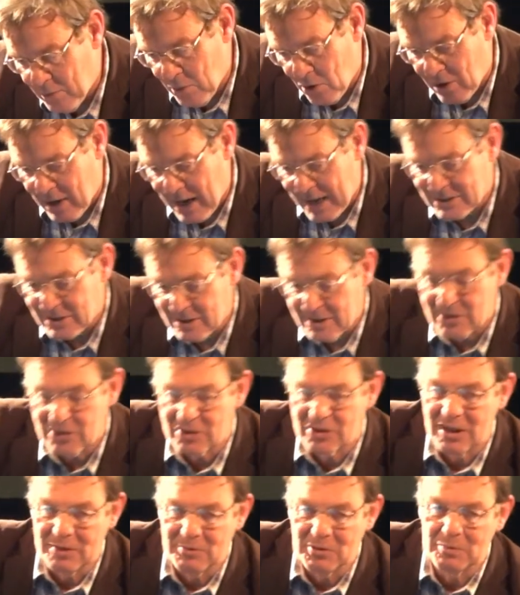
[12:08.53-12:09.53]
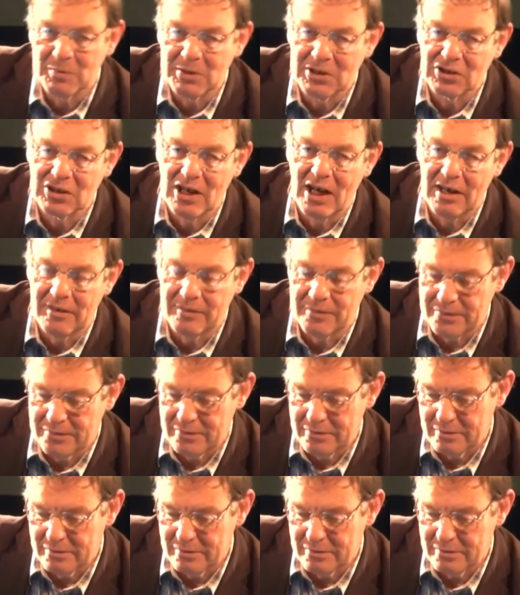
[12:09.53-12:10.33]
and more assets seem to be safe,